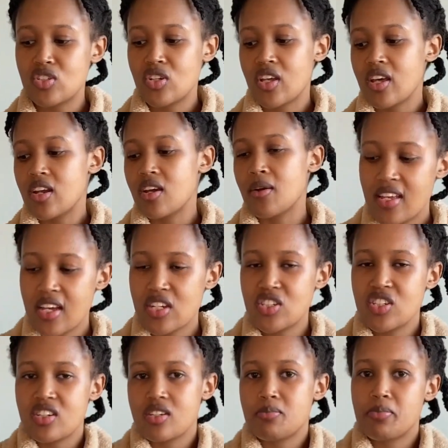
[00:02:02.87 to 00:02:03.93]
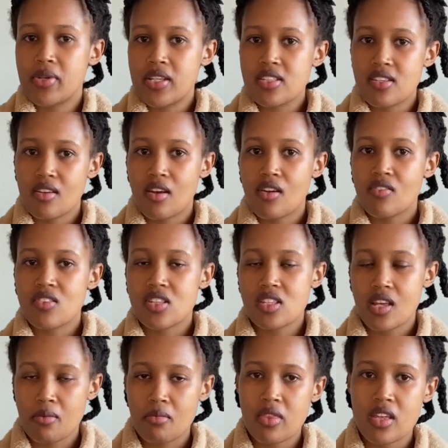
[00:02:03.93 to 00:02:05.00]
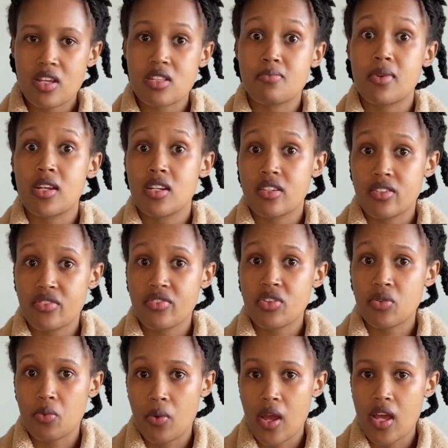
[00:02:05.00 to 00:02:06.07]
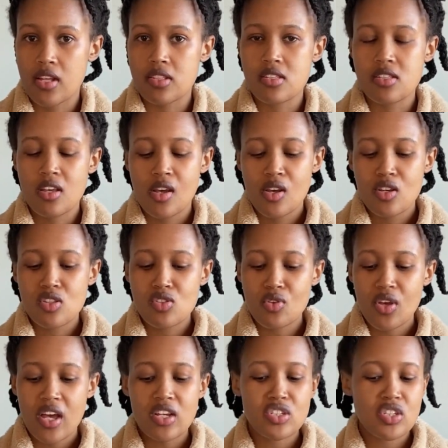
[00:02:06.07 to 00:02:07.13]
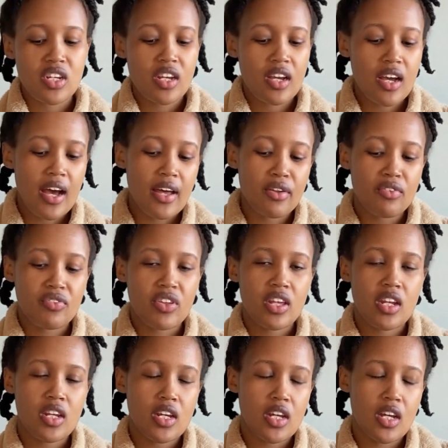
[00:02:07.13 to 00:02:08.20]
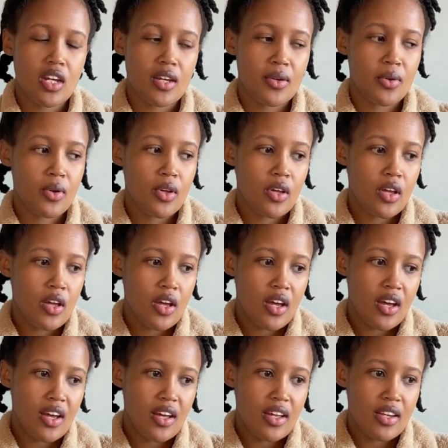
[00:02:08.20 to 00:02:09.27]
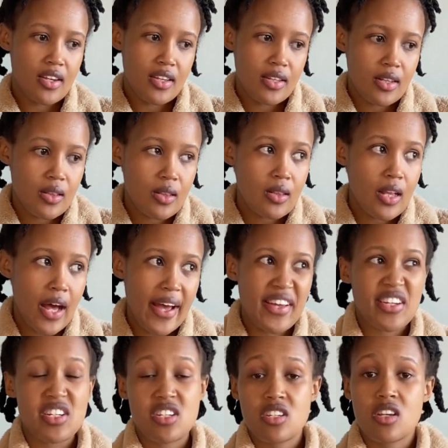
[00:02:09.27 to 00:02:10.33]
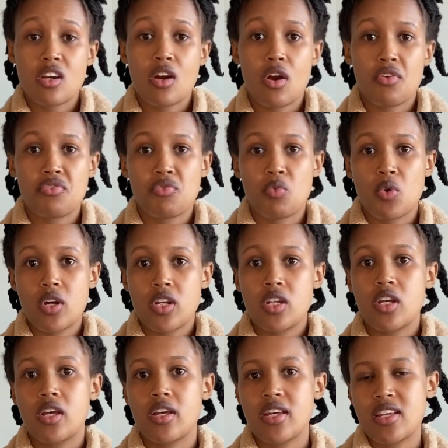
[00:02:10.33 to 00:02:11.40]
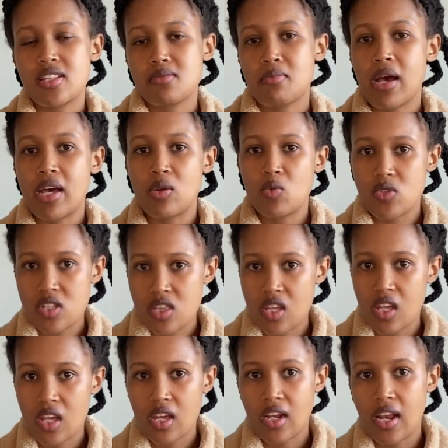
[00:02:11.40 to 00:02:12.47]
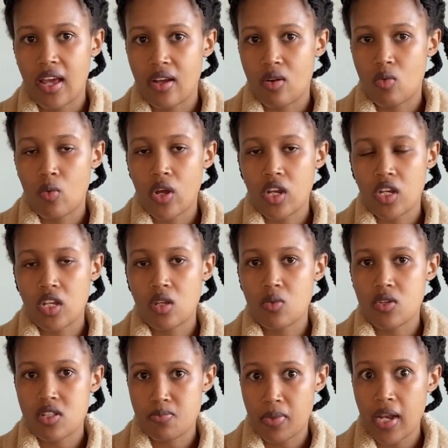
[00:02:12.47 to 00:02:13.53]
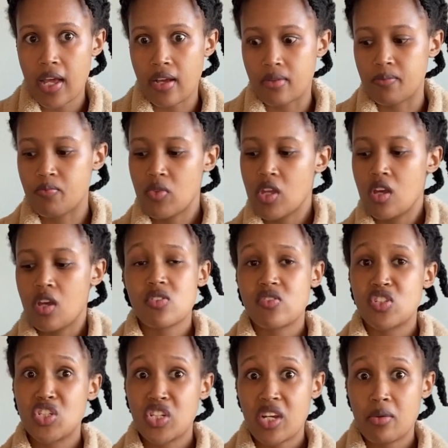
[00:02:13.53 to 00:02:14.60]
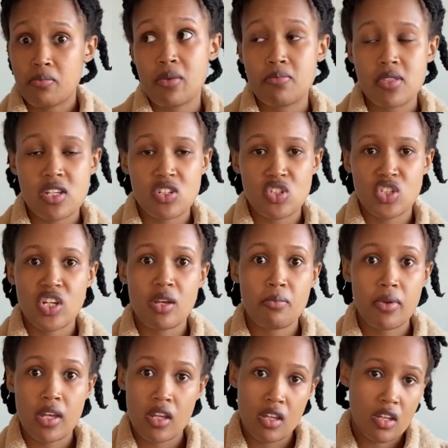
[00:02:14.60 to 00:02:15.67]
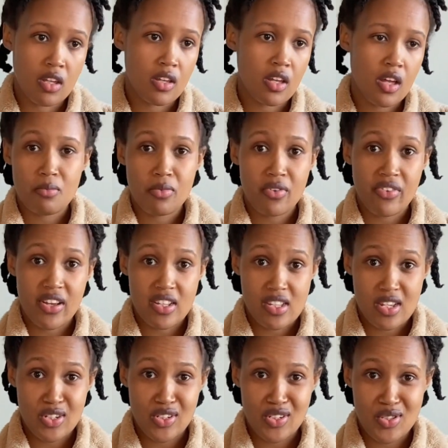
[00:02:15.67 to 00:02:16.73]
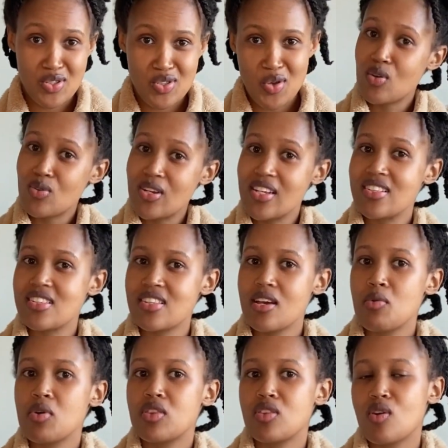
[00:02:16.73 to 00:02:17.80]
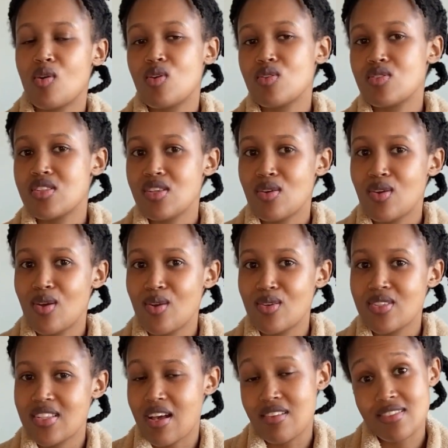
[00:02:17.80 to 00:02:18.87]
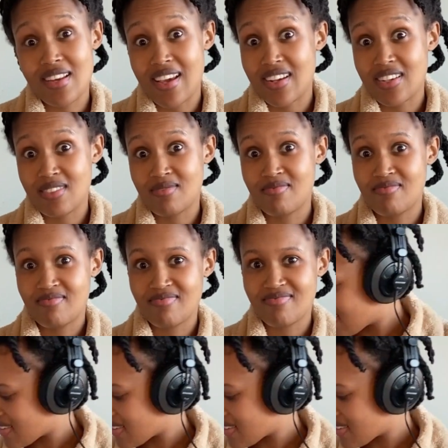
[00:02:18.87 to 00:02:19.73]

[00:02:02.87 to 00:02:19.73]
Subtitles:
he actually repeats a lot of the same things but in different ways. So you actually kind of get a little idea of what his mind was thinking like when he was playing in terms of shapes and shaping his improvisation. So let's hear what the whole solo sounds like.